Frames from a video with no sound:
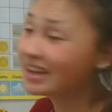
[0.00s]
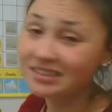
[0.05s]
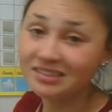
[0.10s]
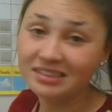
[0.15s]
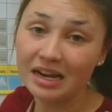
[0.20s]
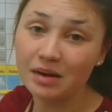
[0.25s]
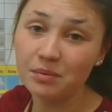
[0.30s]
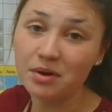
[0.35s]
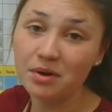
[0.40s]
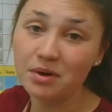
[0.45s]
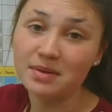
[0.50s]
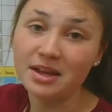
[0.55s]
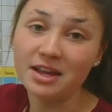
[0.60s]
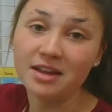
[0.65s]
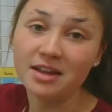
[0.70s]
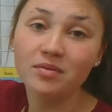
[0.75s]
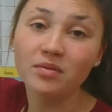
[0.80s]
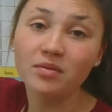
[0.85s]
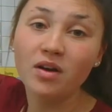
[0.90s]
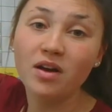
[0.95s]
Say it with
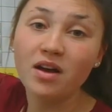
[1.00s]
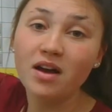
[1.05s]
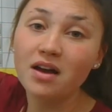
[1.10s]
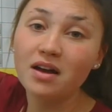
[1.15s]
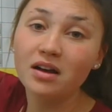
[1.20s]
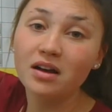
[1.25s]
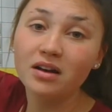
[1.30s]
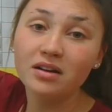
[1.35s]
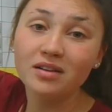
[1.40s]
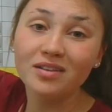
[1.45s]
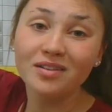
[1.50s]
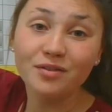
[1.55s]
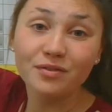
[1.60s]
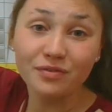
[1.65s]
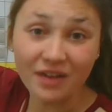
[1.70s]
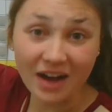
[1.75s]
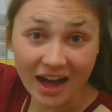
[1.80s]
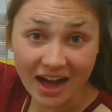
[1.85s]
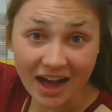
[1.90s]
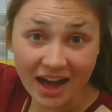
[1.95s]
me.
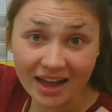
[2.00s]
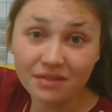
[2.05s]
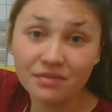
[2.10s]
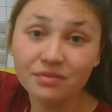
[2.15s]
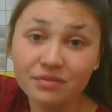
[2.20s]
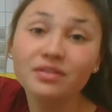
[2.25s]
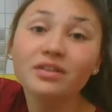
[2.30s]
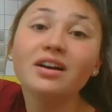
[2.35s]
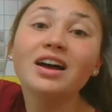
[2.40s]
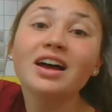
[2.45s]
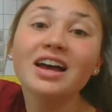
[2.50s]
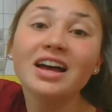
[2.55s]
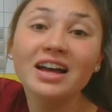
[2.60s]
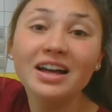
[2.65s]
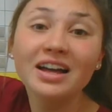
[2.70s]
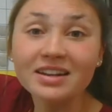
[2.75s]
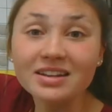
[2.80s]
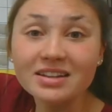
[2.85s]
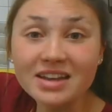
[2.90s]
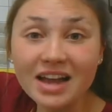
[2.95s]
5,
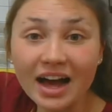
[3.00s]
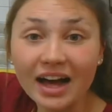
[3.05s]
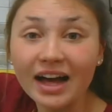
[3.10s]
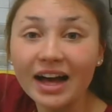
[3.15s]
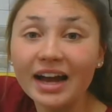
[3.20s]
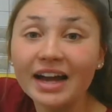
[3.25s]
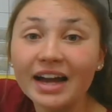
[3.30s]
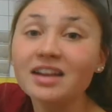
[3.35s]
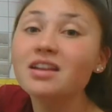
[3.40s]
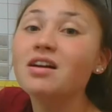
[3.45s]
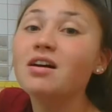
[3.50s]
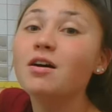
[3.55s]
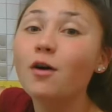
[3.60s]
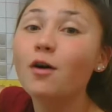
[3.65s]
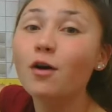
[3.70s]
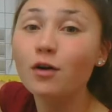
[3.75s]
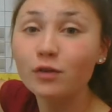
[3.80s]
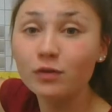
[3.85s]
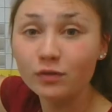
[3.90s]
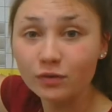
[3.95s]
9,
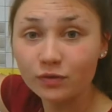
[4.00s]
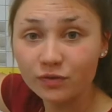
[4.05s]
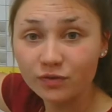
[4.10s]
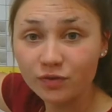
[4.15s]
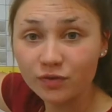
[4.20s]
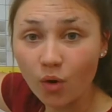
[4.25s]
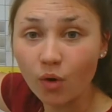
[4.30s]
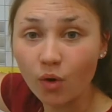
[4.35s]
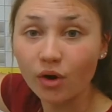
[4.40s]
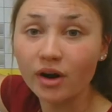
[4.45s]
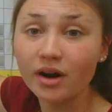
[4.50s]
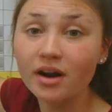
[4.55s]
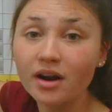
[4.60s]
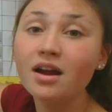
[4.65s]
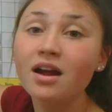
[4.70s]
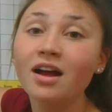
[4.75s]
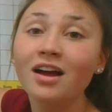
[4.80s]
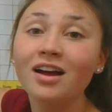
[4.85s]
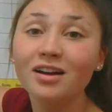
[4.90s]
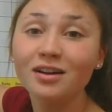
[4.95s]
4,
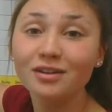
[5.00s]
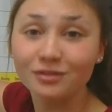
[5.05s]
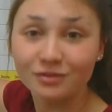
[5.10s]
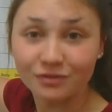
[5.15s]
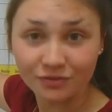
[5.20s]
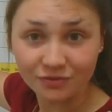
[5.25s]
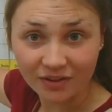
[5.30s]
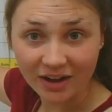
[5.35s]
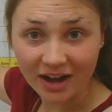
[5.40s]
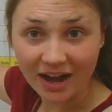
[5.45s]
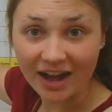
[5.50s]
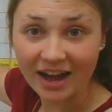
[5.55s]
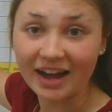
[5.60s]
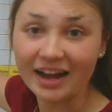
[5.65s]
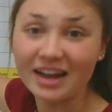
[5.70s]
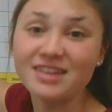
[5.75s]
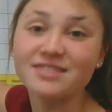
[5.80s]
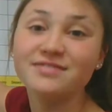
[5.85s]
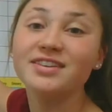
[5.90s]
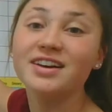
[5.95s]

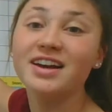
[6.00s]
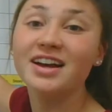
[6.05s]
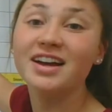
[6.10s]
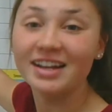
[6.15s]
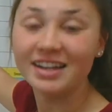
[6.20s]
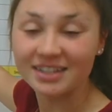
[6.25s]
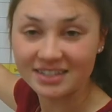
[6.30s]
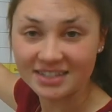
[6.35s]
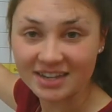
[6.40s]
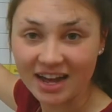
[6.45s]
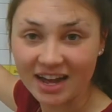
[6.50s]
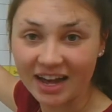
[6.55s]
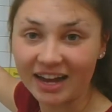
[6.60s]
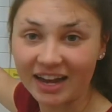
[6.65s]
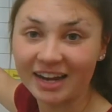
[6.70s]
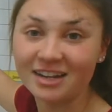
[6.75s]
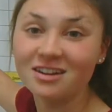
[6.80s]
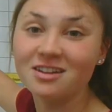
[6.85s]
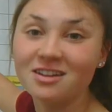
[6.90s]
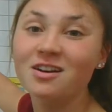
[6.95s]
5,
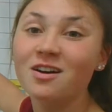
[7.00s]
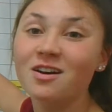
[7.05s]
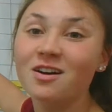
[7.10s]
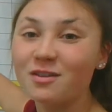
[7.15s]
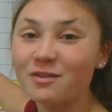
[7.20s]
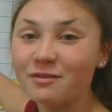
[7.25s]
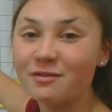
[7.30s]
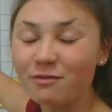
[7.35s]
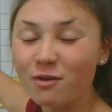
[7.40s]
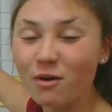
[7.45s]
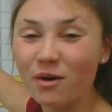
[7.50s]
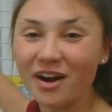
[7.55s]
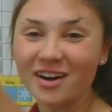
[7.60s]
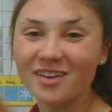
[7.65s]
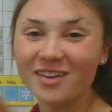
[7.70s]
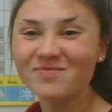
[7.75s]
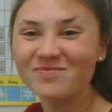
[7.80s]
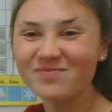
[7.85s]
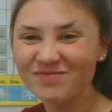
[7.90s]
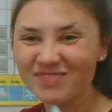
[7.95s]
9,
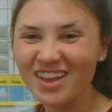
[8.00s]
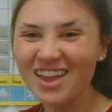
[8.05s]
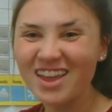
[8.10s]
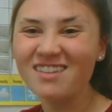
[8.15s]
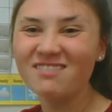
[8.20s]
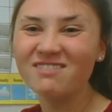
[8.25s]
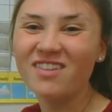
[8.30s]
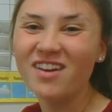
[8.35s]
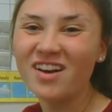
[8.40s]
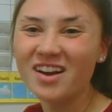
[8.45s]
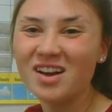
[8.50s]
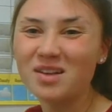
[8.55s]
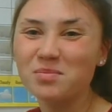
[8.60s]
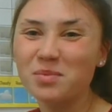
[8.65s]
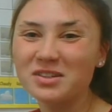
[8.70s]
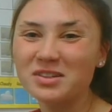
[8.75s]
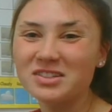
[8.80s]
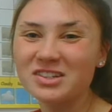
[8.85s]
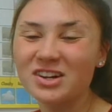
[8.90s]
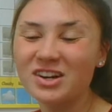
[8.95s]
4. Very good,
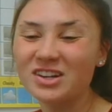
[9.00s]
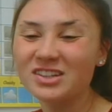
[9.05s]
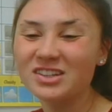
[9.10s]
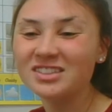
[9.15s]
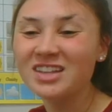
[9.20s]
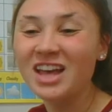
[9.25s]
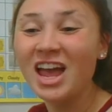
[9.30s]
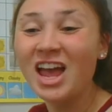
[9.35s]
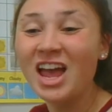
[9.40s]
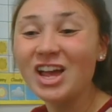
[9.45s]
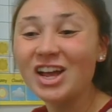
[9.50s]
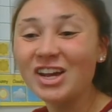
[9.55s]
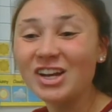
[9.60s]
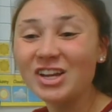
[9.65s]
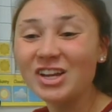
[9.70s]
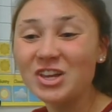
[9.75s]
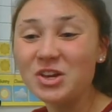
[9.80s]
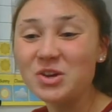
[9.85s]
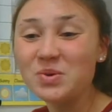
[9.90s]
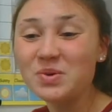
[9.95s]
boys and girls.
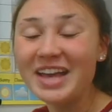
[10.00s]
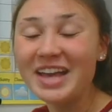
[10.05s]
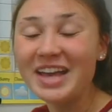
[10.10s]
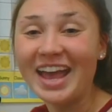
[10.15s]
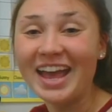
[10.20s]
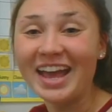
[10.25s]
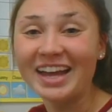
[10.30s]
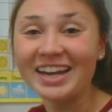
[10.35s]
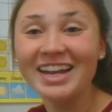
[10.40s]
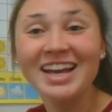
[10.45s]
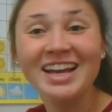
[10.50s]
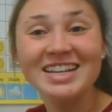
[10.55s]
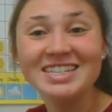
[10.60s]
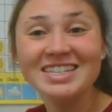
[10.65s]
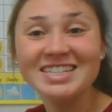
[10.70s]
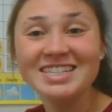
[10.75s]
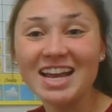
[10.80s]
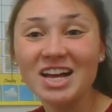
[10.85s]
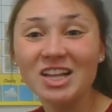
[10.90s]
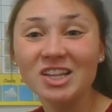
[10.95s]
You can
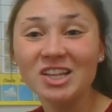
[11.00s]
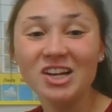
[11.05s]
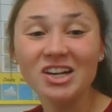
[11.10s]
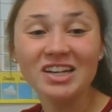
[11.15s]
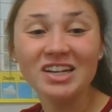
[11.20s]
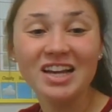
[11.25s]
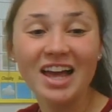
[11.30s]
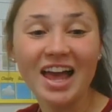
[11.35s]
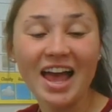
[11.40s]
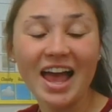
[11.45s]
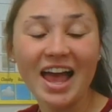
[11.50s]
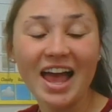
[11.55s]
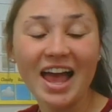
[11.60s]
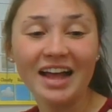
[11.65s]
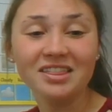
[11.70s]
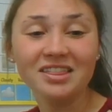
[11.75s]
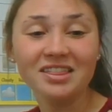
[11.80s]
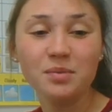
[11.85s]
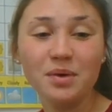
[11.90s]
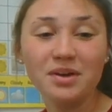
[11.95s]
look
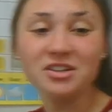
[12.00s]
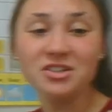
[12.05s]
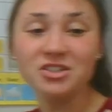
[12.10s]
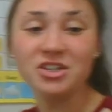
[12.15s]
at the weather